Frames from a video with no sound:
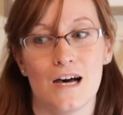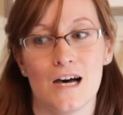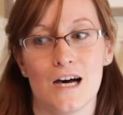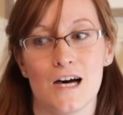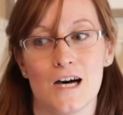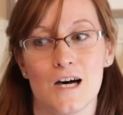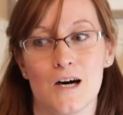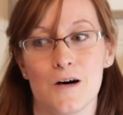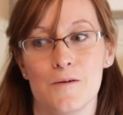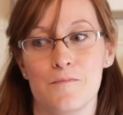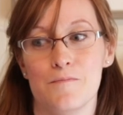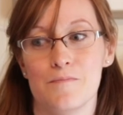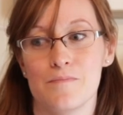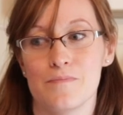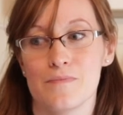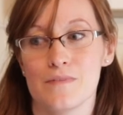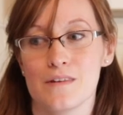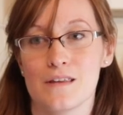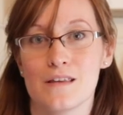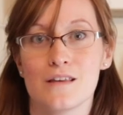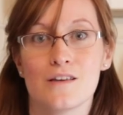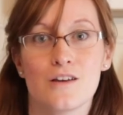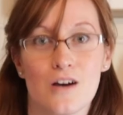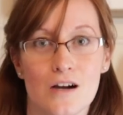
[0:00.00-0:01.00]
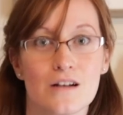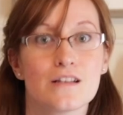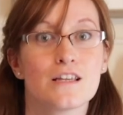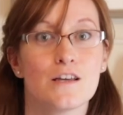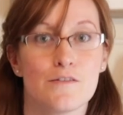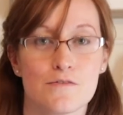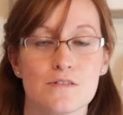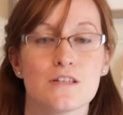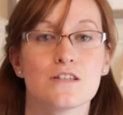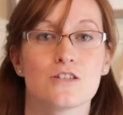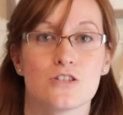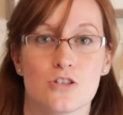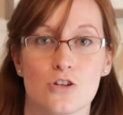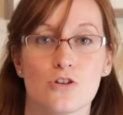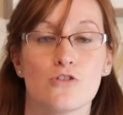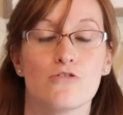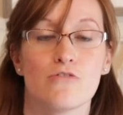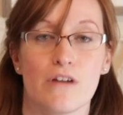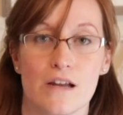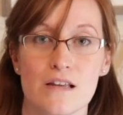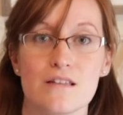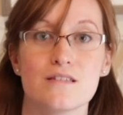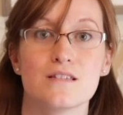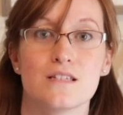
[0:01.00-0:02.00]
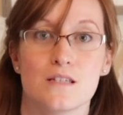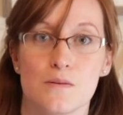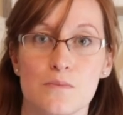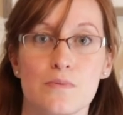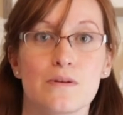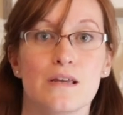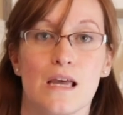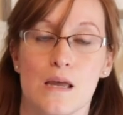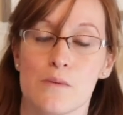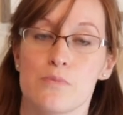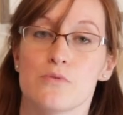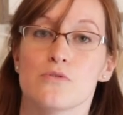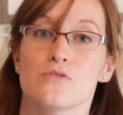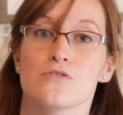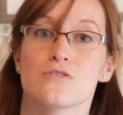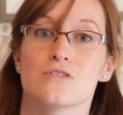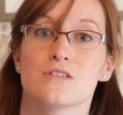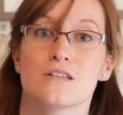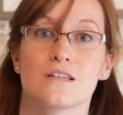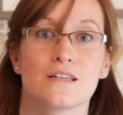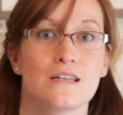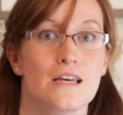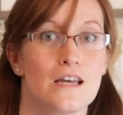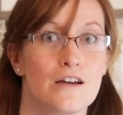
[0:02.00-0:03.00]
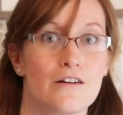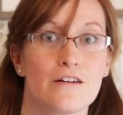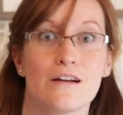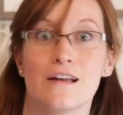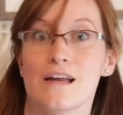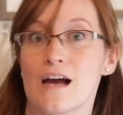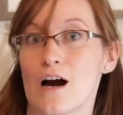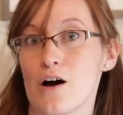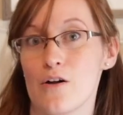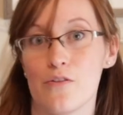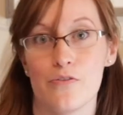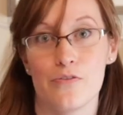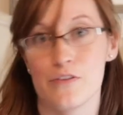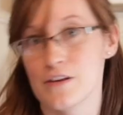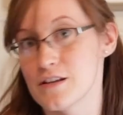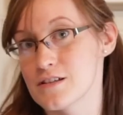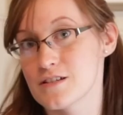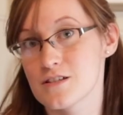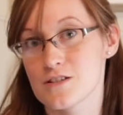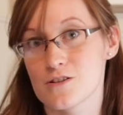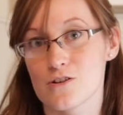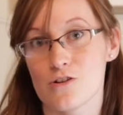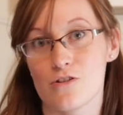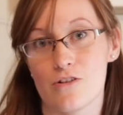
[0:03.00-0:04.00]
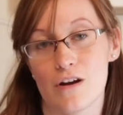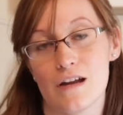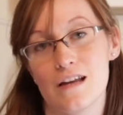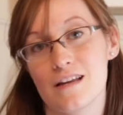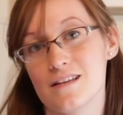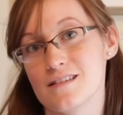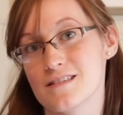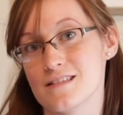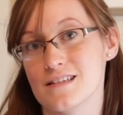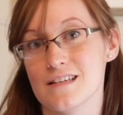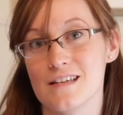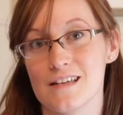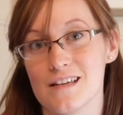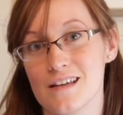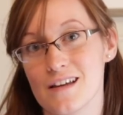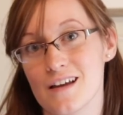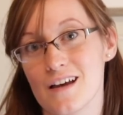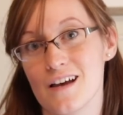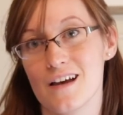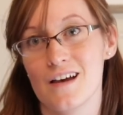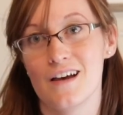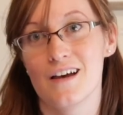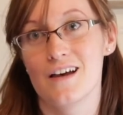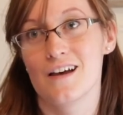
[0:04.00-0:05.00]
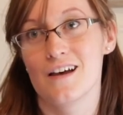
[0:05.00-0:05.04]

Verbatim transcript: um, God gives us the grace to be able to carry out this crazy